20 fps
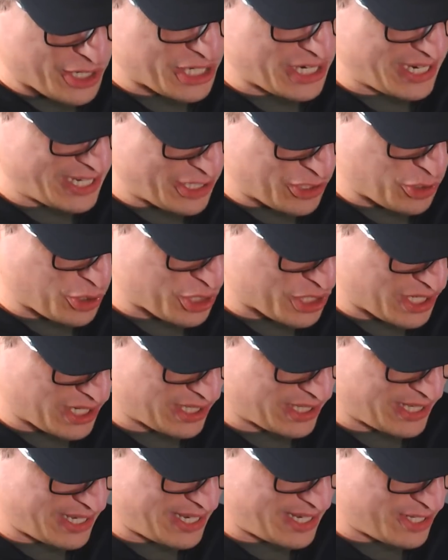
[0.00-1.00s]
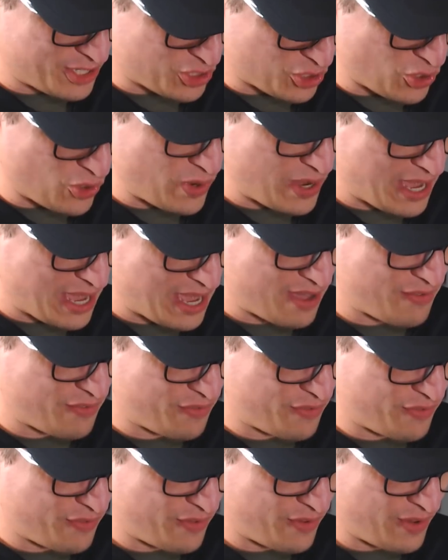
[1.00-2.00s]
interestingly, do
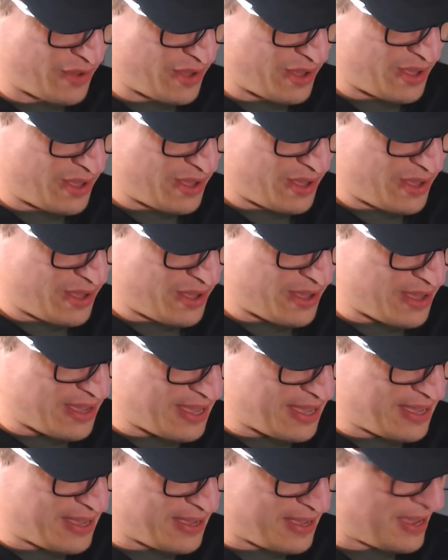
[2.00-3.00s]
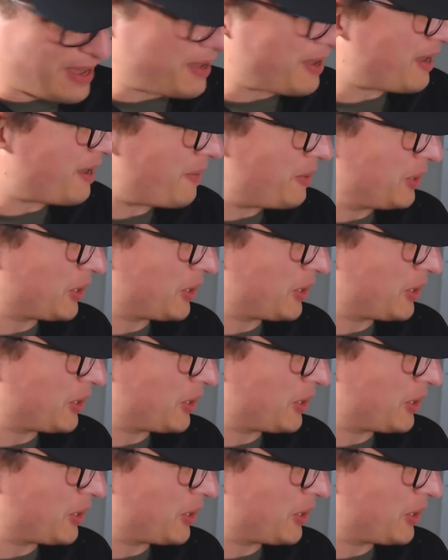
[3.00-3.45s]
have I look